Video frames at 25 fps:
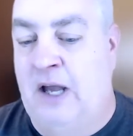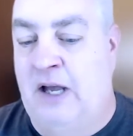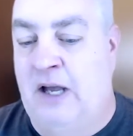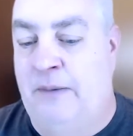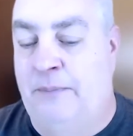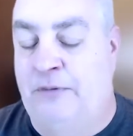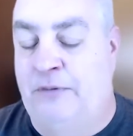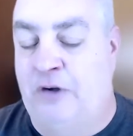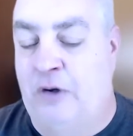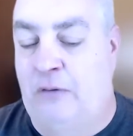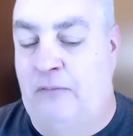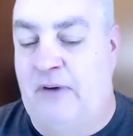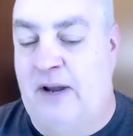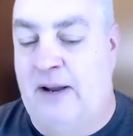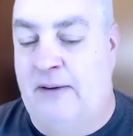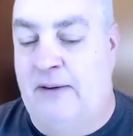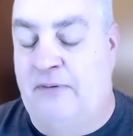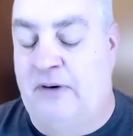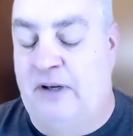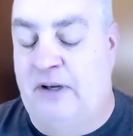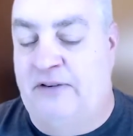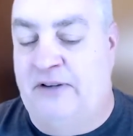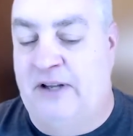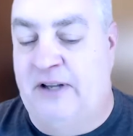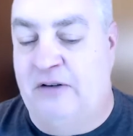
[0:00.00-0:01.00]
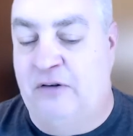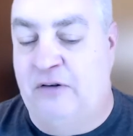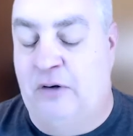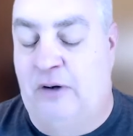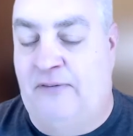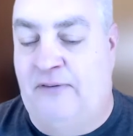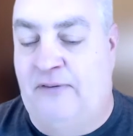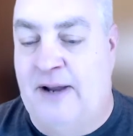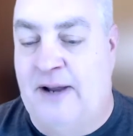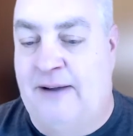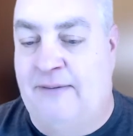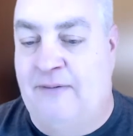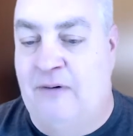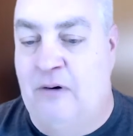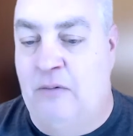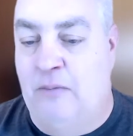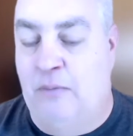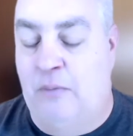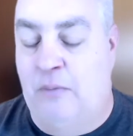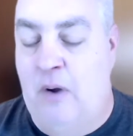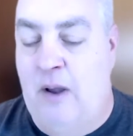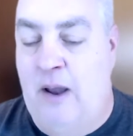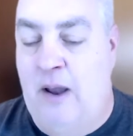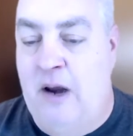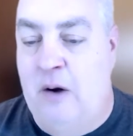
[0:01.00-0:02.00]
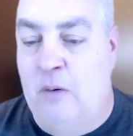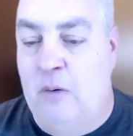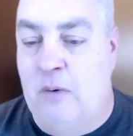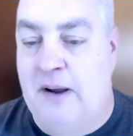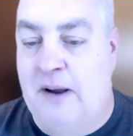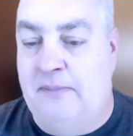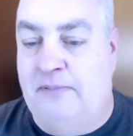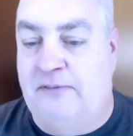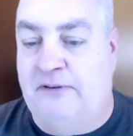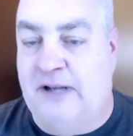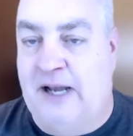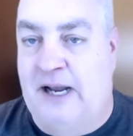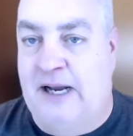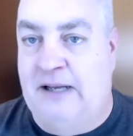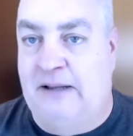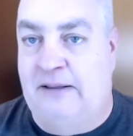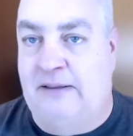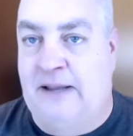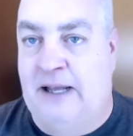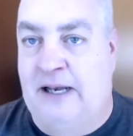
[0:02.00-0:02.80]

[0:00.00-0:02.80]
So if you have if you have a website